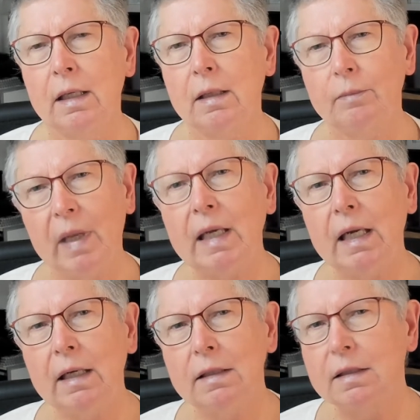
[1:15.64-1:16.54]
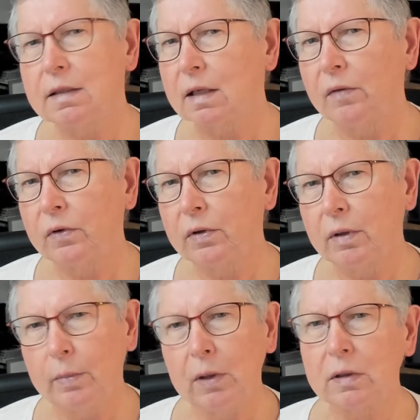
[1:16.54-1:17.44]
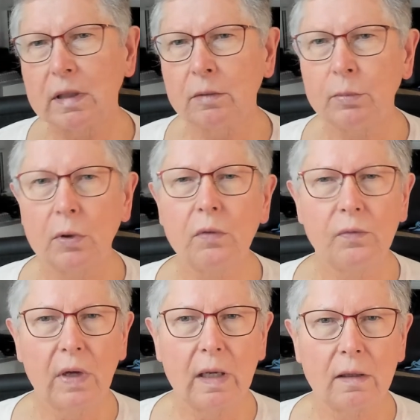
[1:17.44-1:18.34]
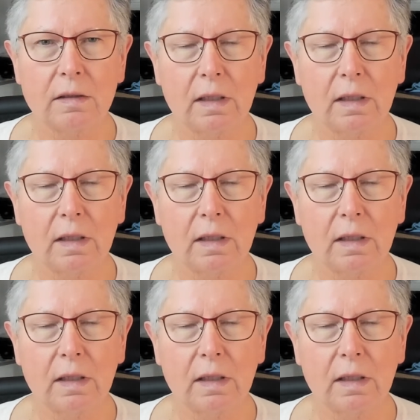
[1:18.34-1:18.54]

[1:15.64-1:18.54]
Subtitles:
Many discover the built-in profiles